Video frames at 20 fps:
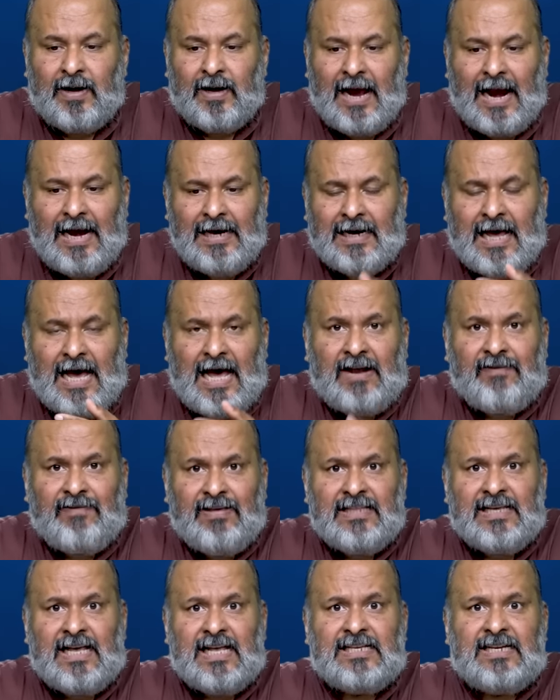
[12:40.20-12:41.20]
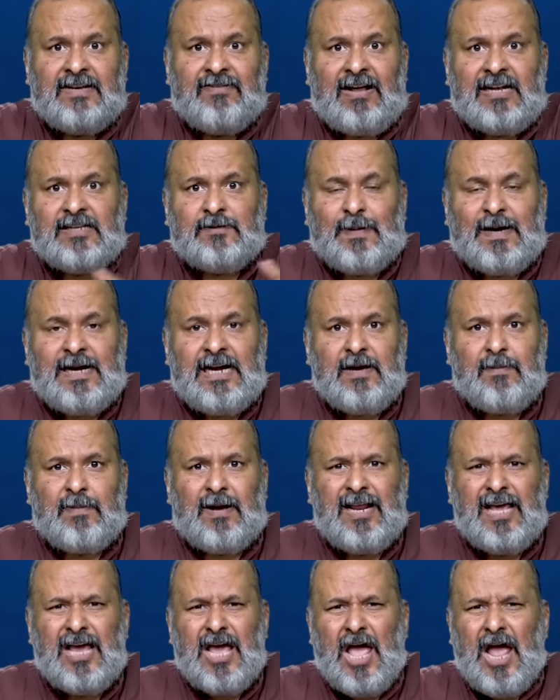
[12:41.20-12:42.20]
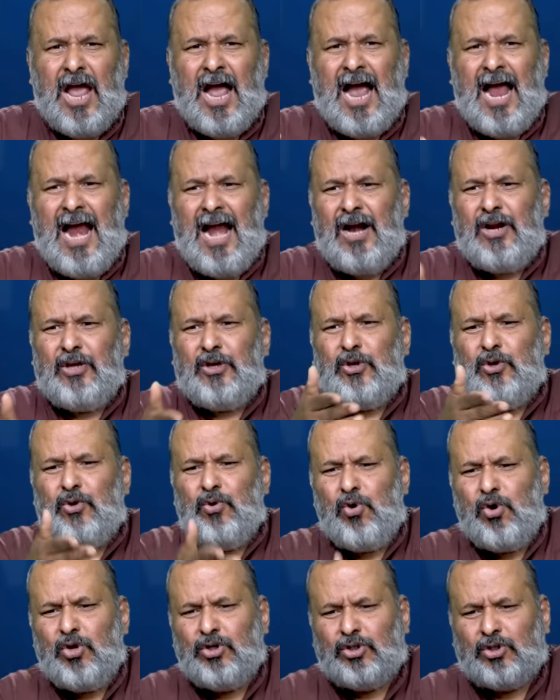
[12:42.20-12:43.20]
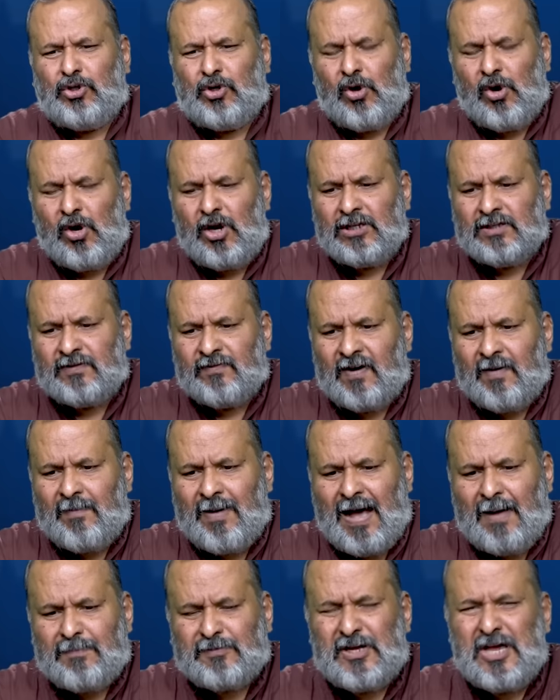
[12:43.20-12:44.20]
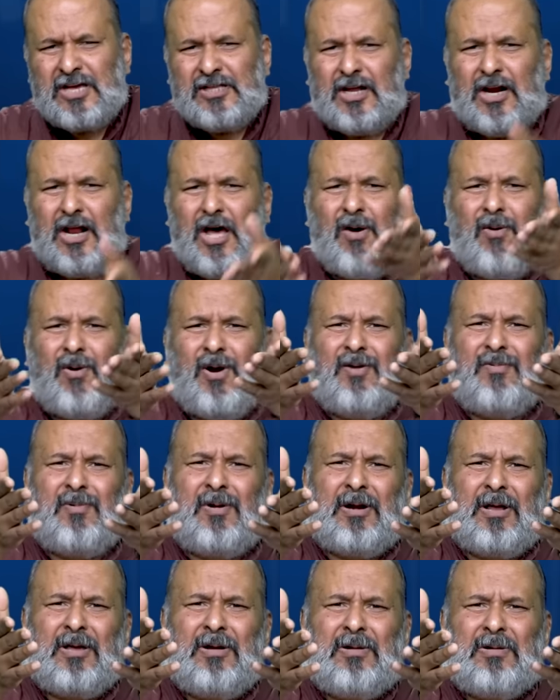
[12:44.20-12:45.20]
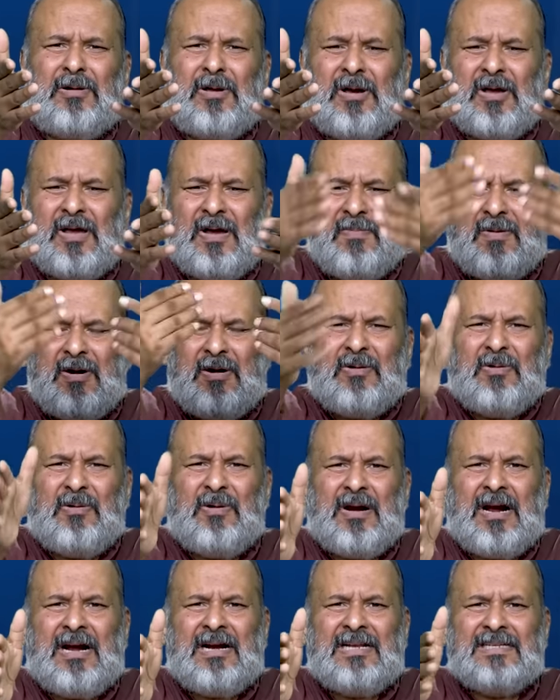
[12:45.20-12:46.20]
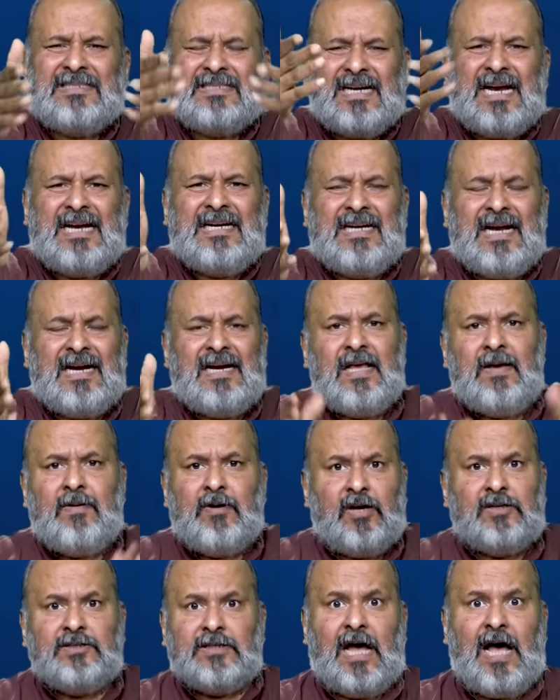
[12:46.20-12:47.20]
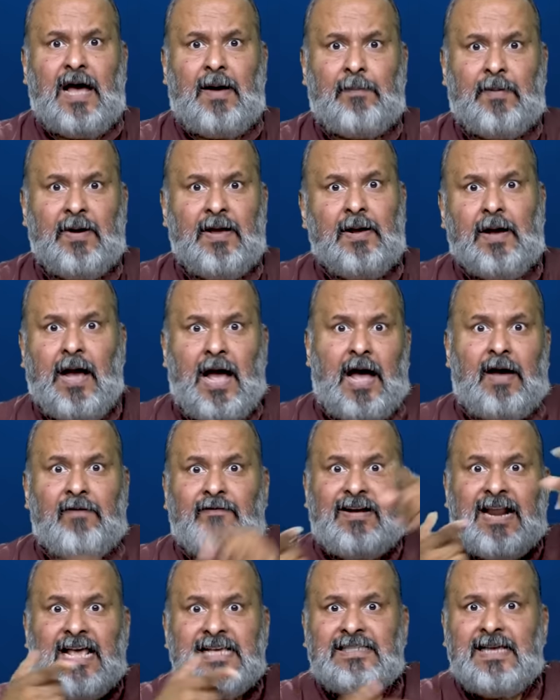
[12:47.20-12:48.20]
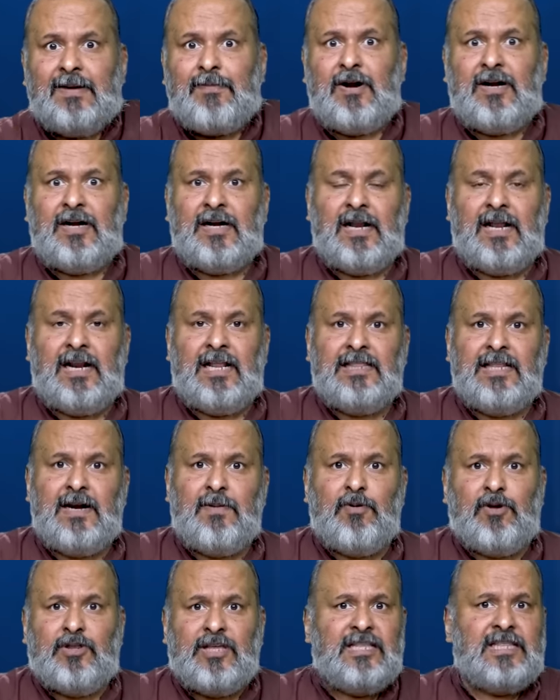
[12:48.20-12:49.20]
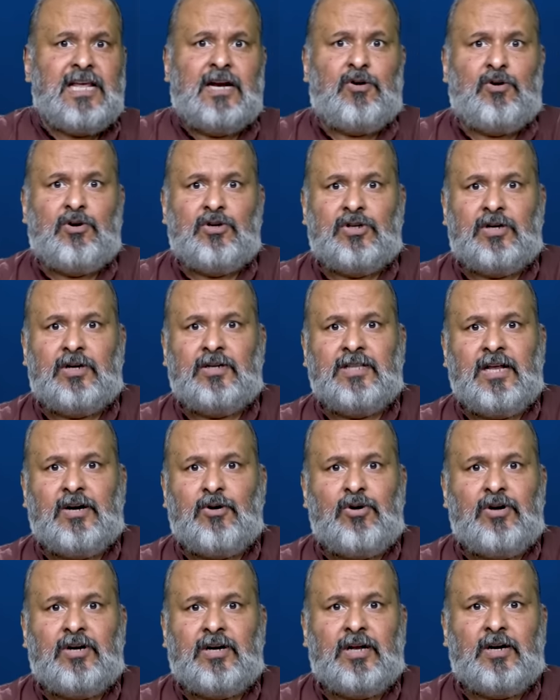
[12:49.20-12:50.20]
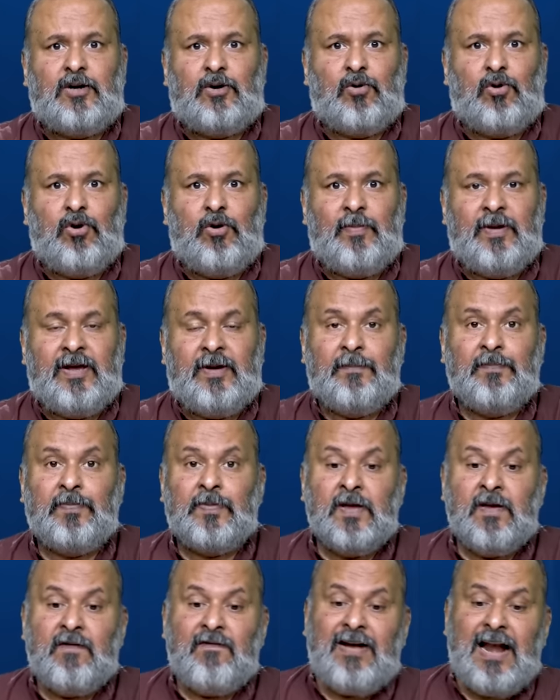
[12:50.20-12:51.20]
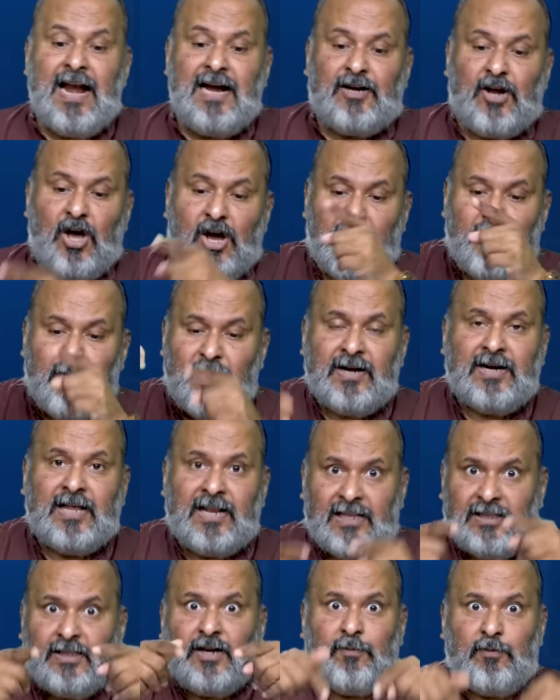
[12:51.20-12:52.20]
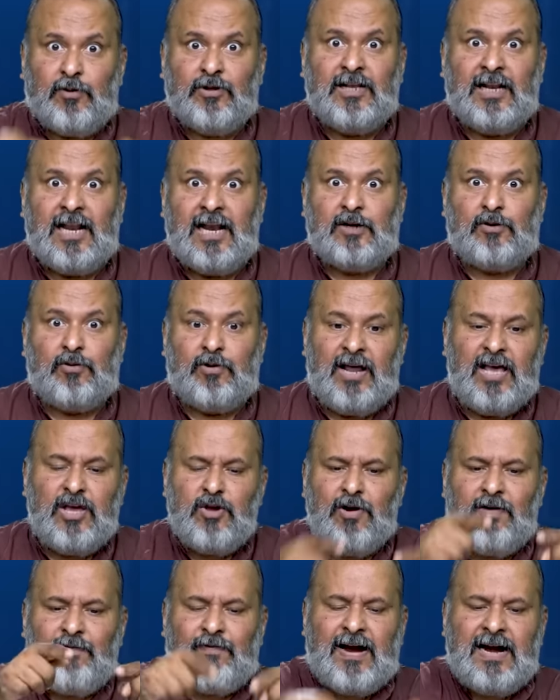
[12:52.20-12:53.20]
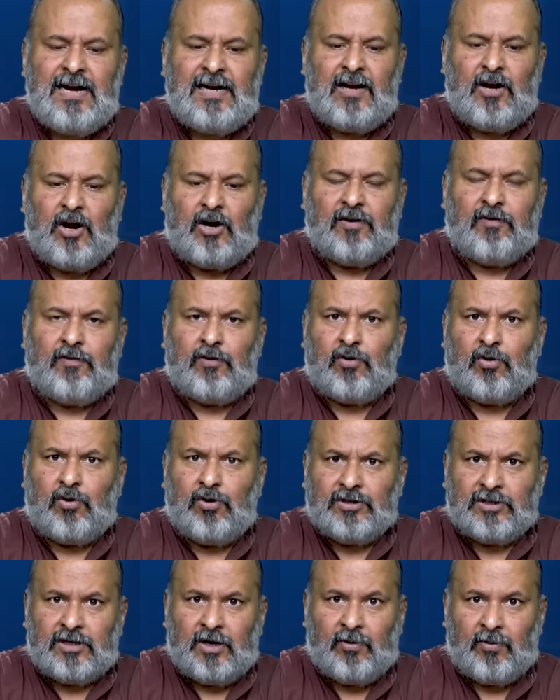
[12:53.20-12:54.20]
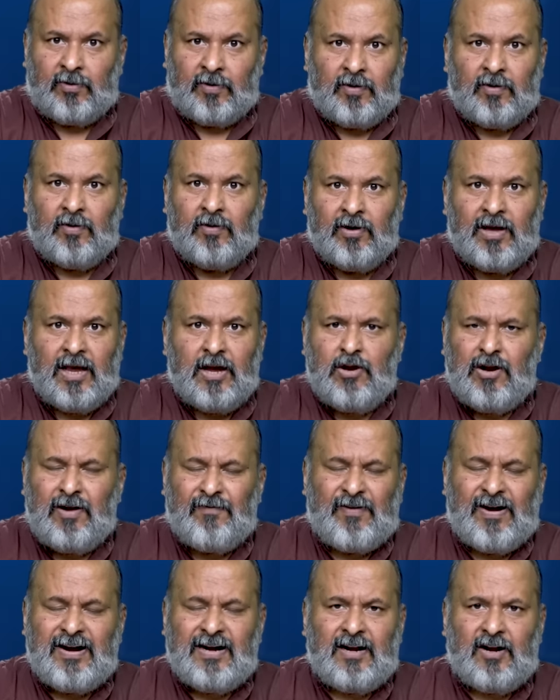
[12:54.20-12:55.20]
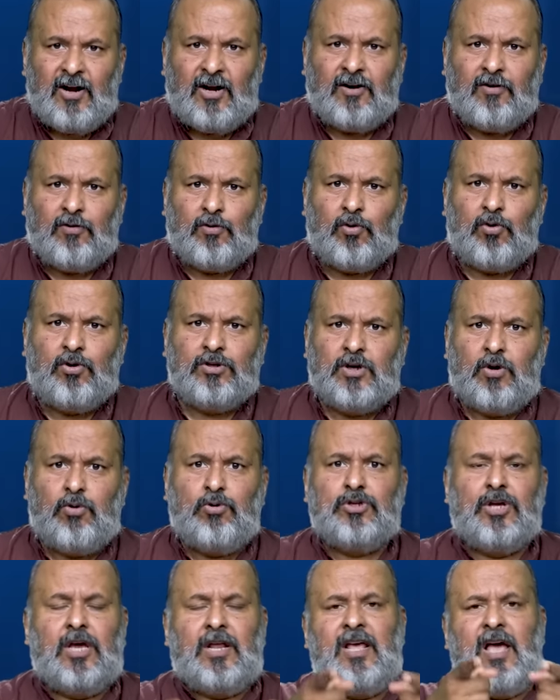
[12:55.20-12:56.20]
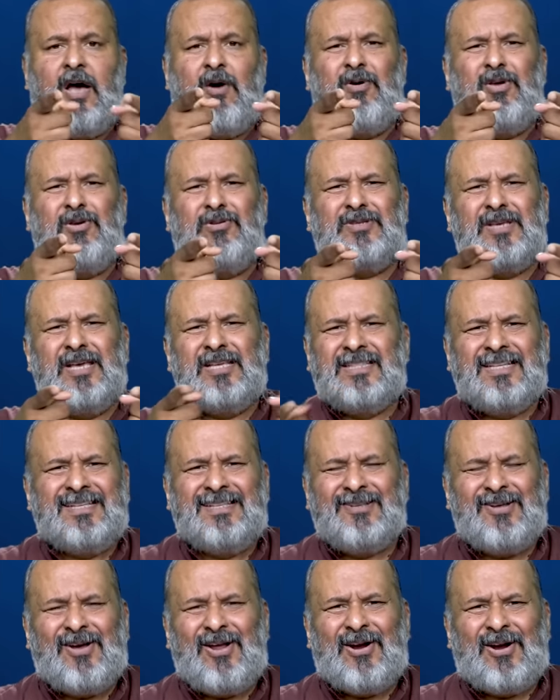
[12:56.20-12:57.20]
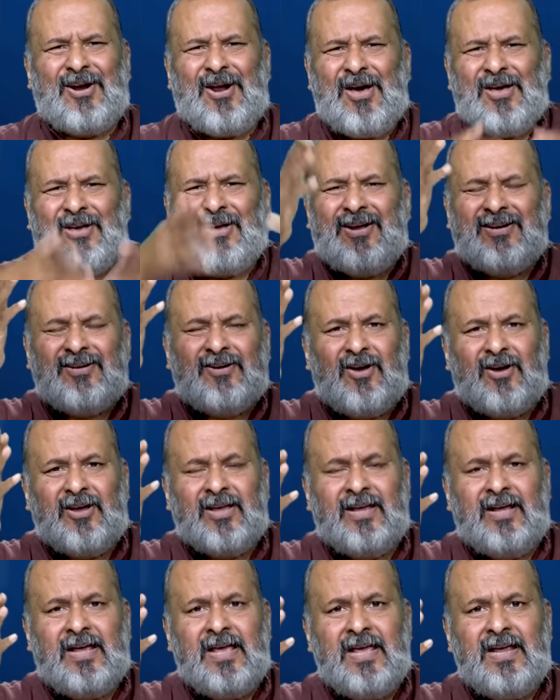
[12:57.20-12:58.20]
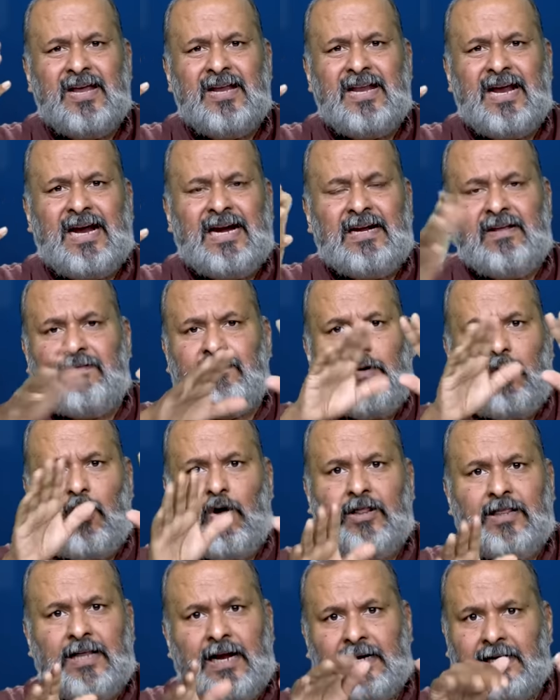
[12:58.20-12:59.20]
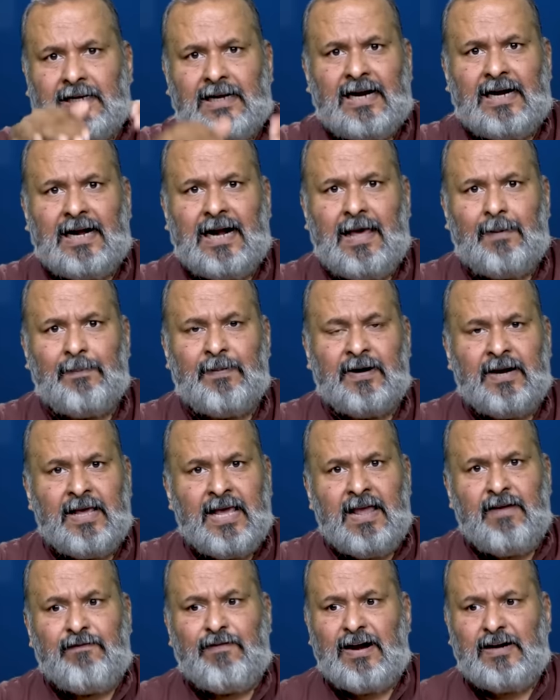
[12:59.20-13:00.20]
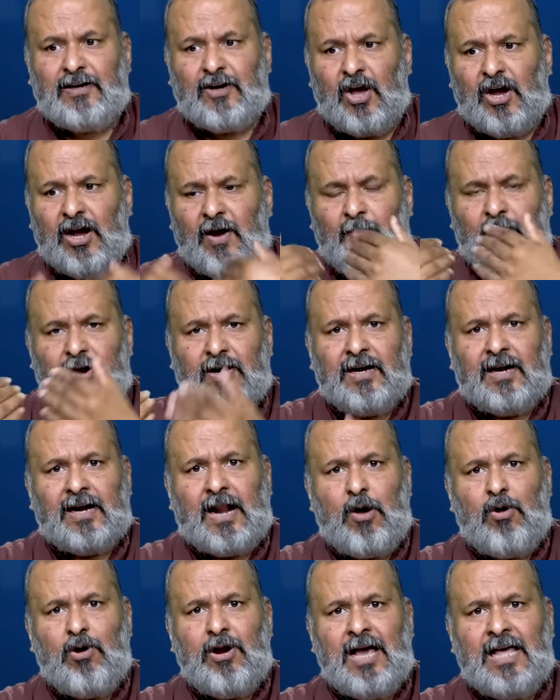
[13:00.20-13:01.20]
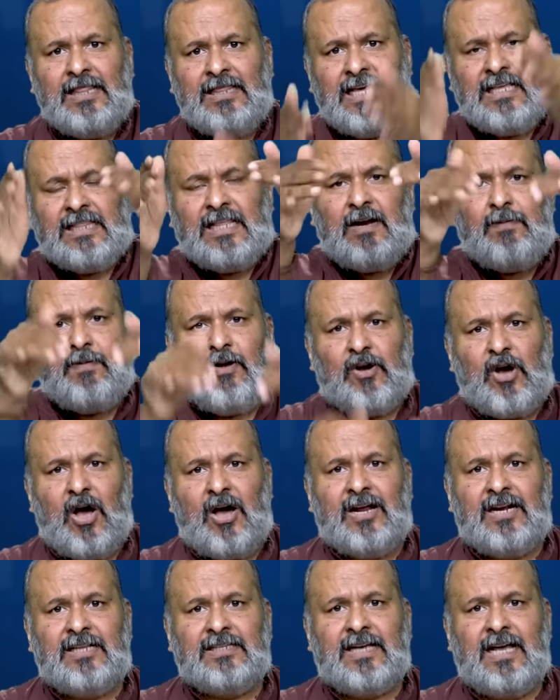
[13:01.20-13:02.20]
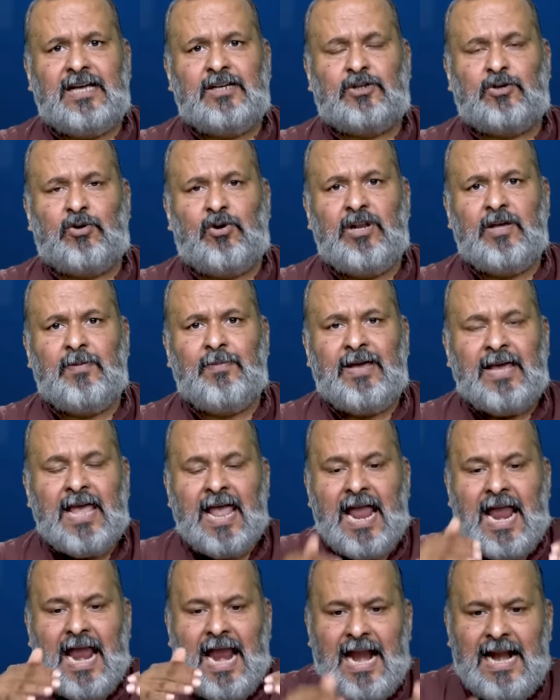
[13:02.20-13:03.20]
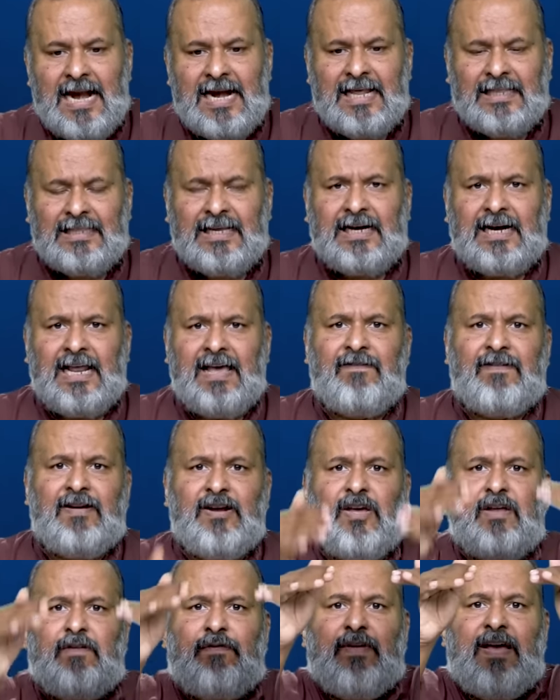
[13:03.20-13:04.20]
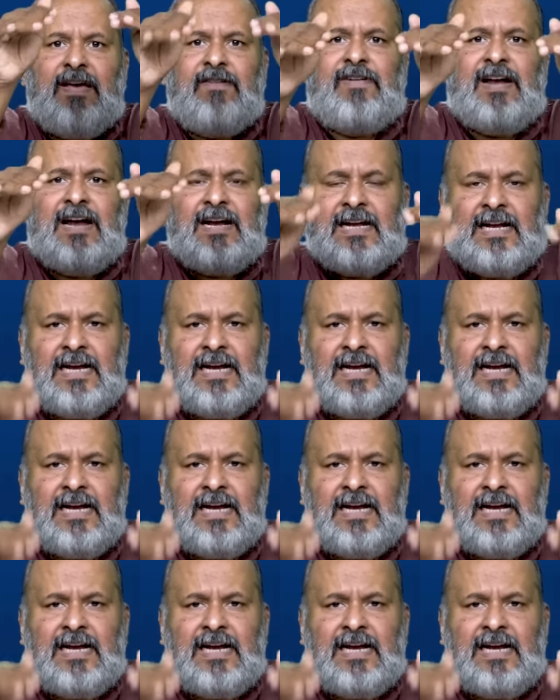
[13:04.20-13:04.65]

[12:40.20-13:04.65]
and Arvind Kejriwal spending money, I had huge trolls from AAP saying that, oh, what are you talking about? You don't understand that. Because AAP. When I say about Narendra Modi, they don't troll me. When I talk about Narendra Modi like today, you will find a lot of trolls down. Okay, you will find a lot of trolls around. Say, how are you saying this is all wrong? You're talking negative, all that. That will happen. If I talk about Rahul Gandhi, there will be Congress guys trolling me. End of the day, when your favorite